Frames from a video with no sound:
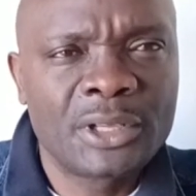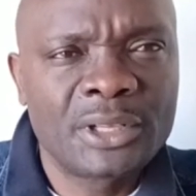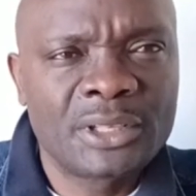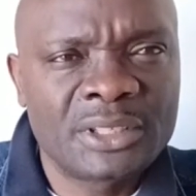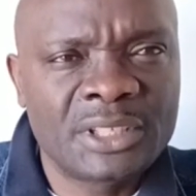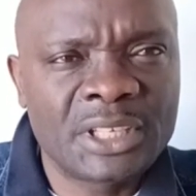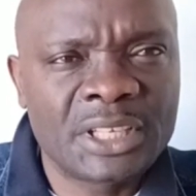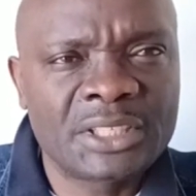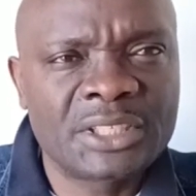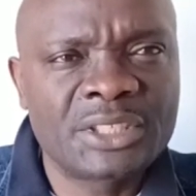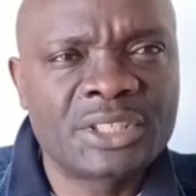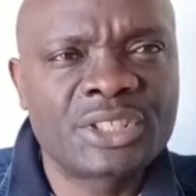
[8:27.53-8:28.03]

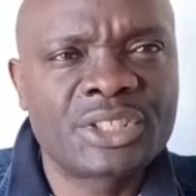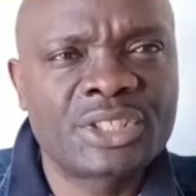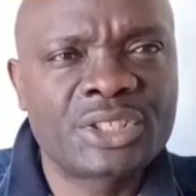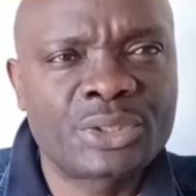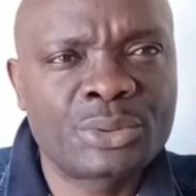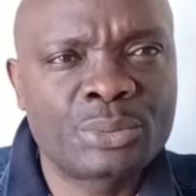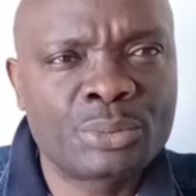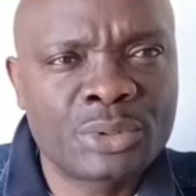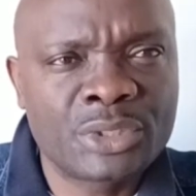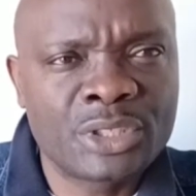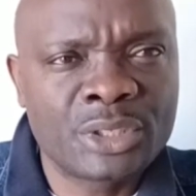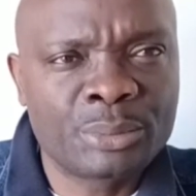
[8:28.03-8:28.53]
that is
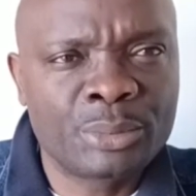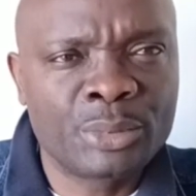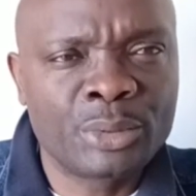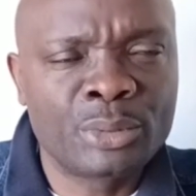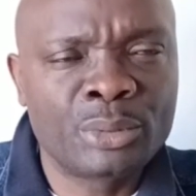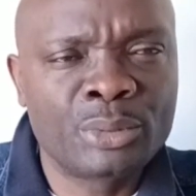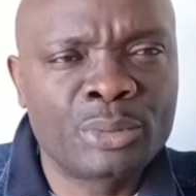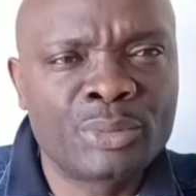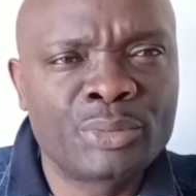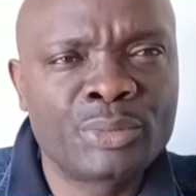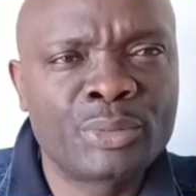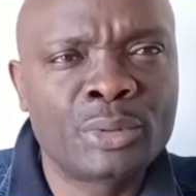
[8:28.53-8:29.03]
suitable
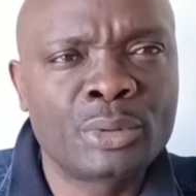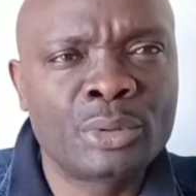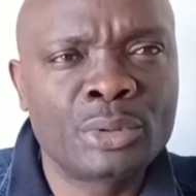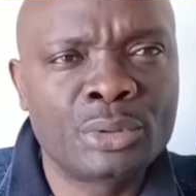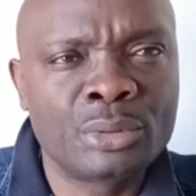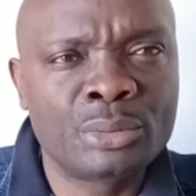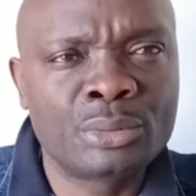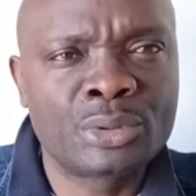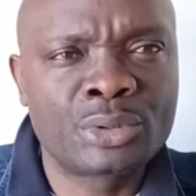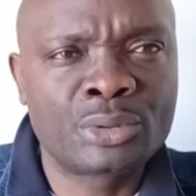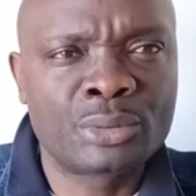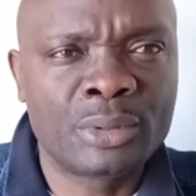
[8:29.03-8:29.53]
for
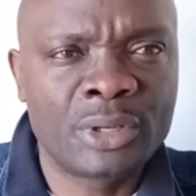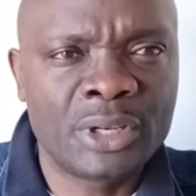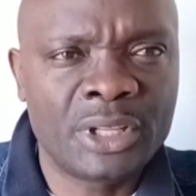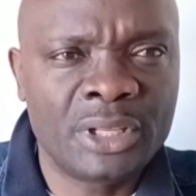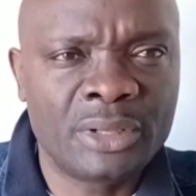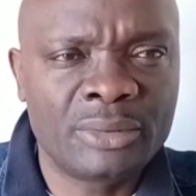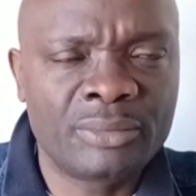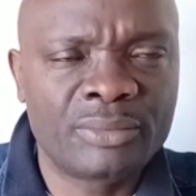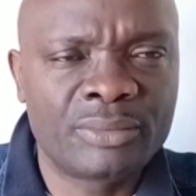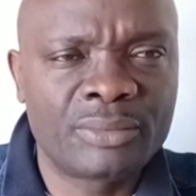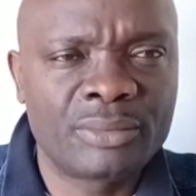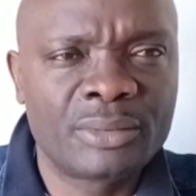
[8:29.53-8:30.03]
you to
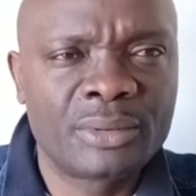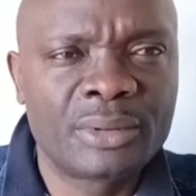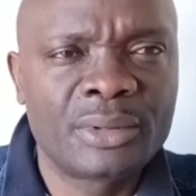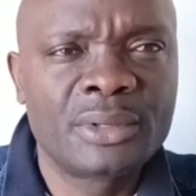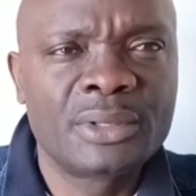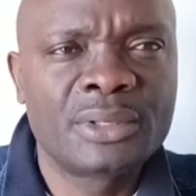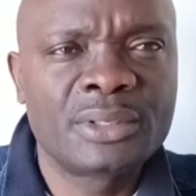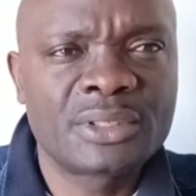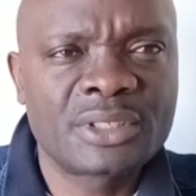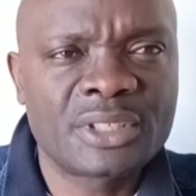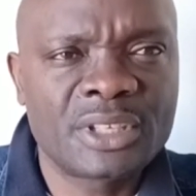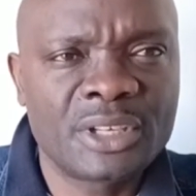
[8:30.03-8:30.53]
live.
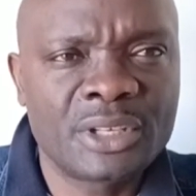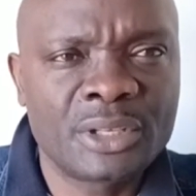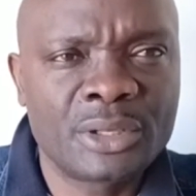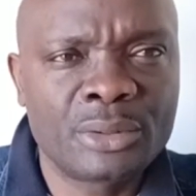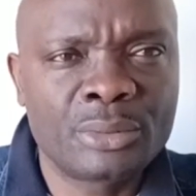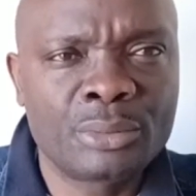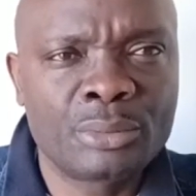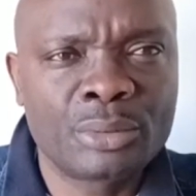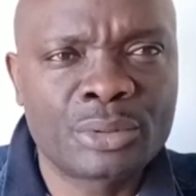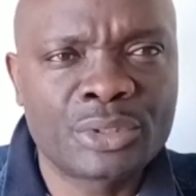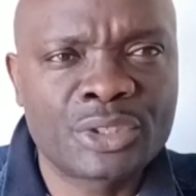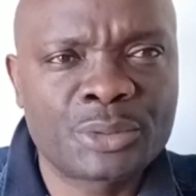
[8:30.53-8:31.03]
Thank you
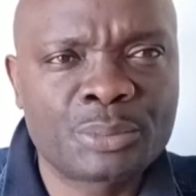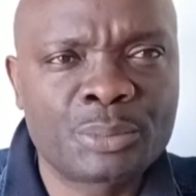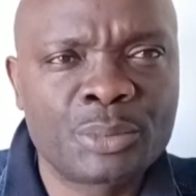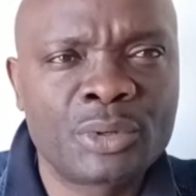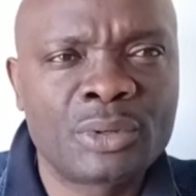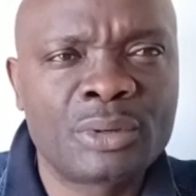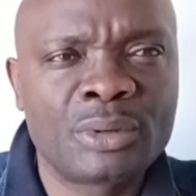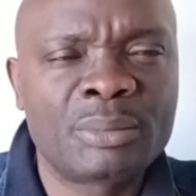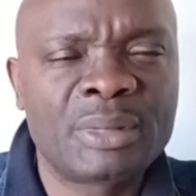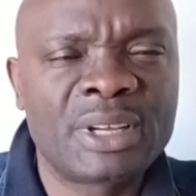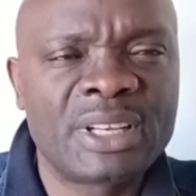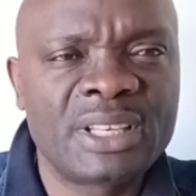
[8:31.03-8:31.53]
once
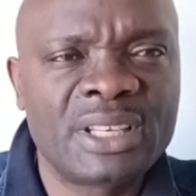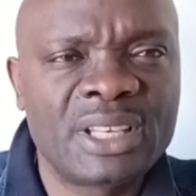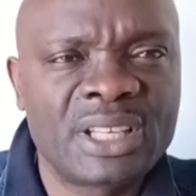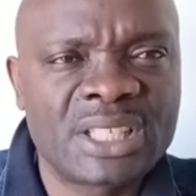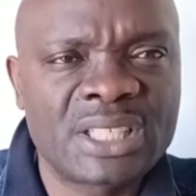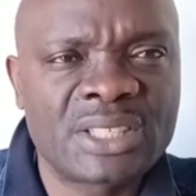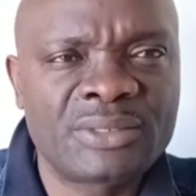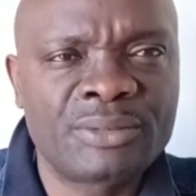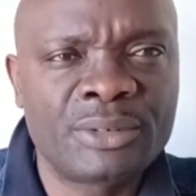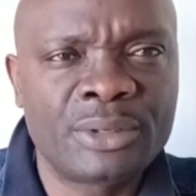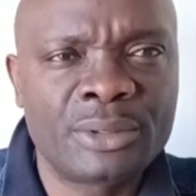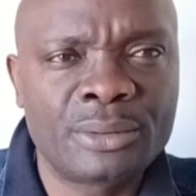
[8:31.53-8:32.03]
more. My next
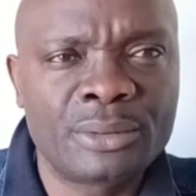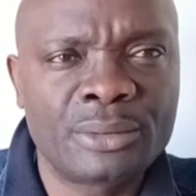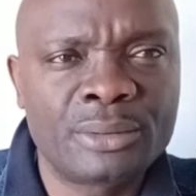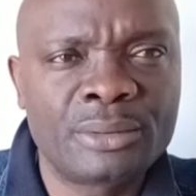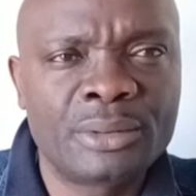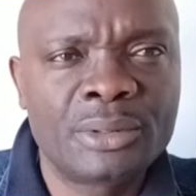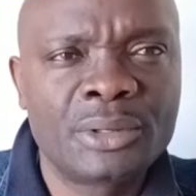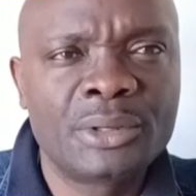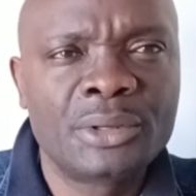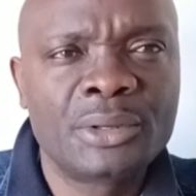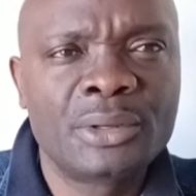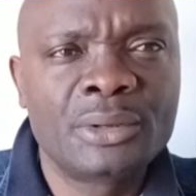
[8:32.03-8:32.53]
video,
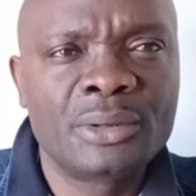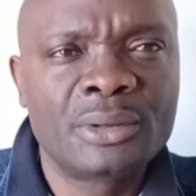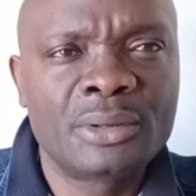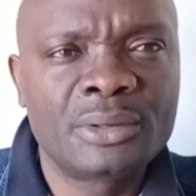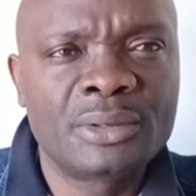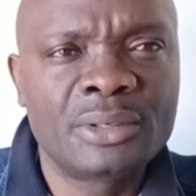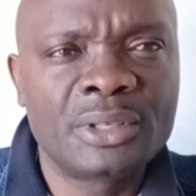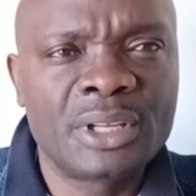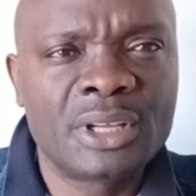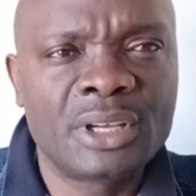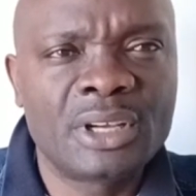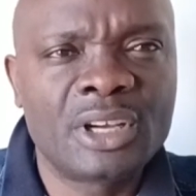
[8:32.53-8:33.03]

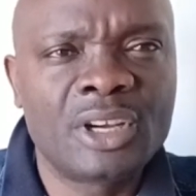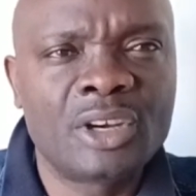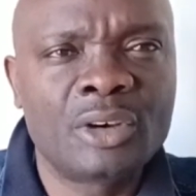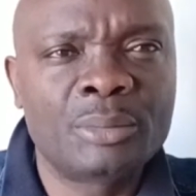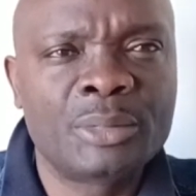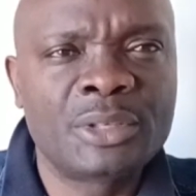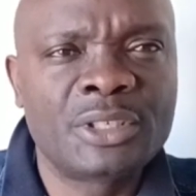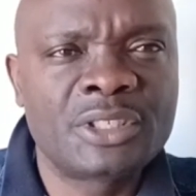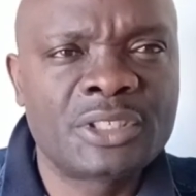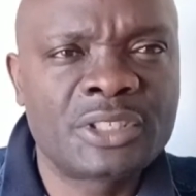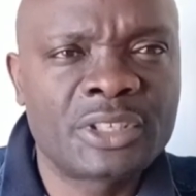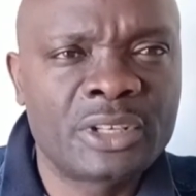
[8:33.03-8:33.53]
now I'll be
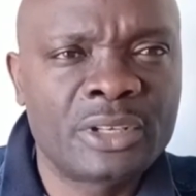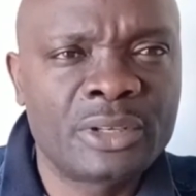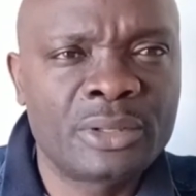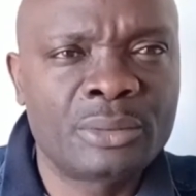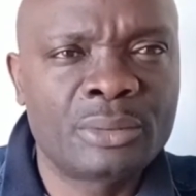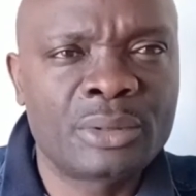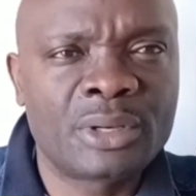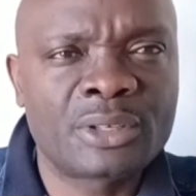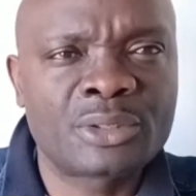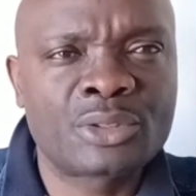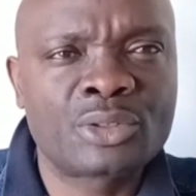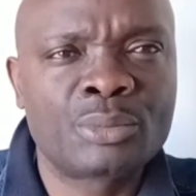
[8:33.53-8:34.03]
telling you
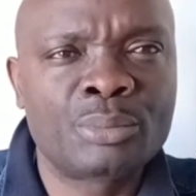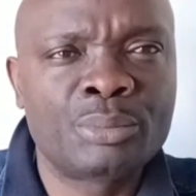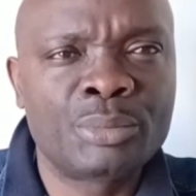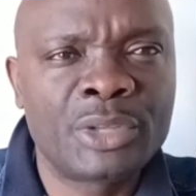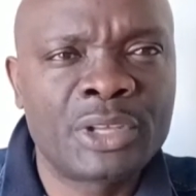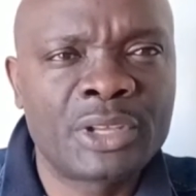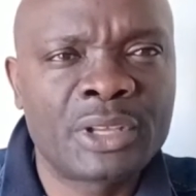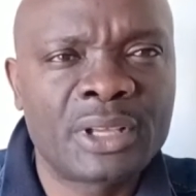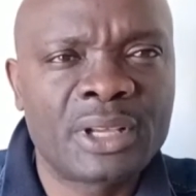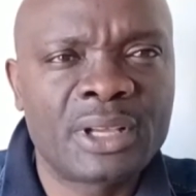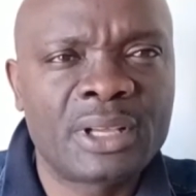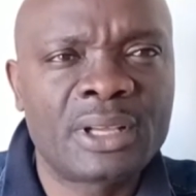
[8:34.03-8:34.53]
how to
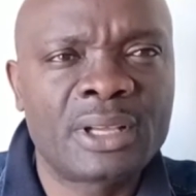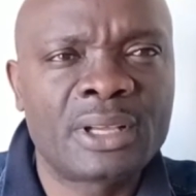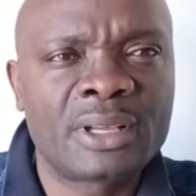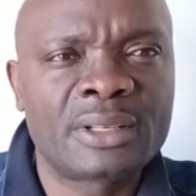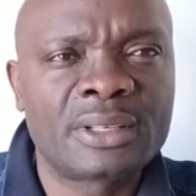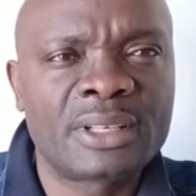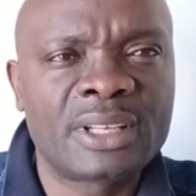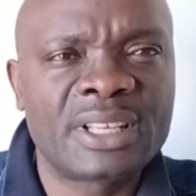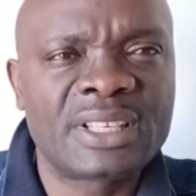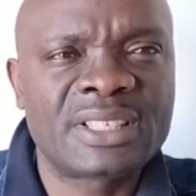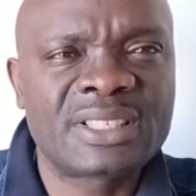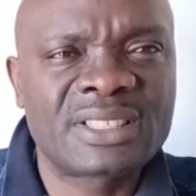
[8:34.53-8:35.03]
make an
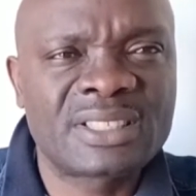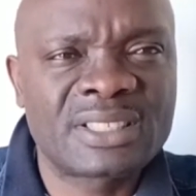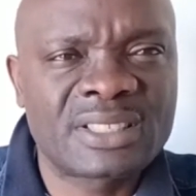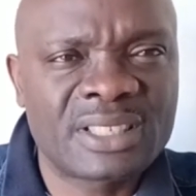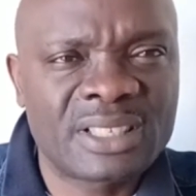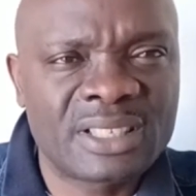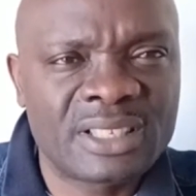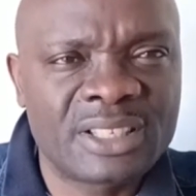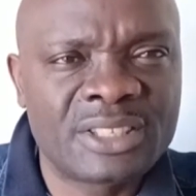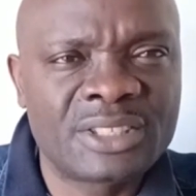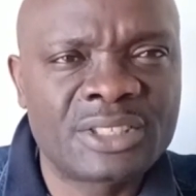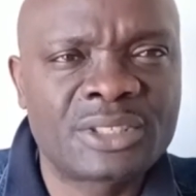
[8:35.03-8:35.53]

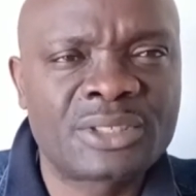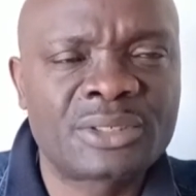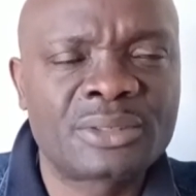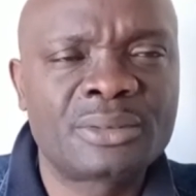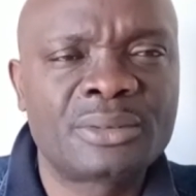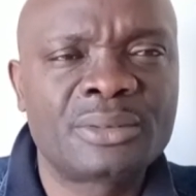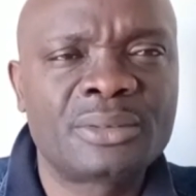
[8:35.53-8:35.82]
excellent